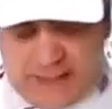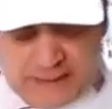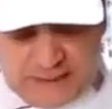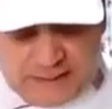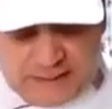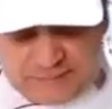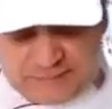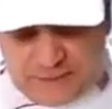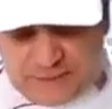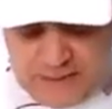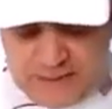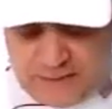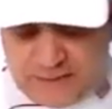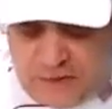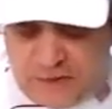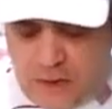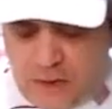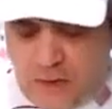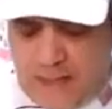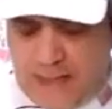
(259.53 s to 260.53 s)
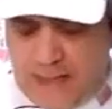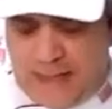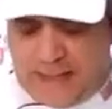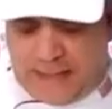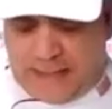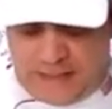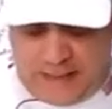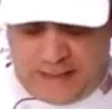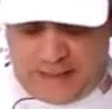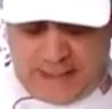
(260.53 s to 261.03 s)
Let's go
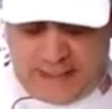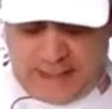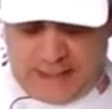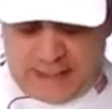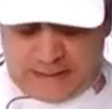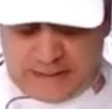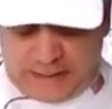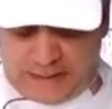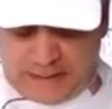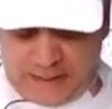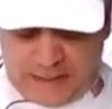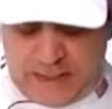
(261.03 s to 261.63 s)
ahead and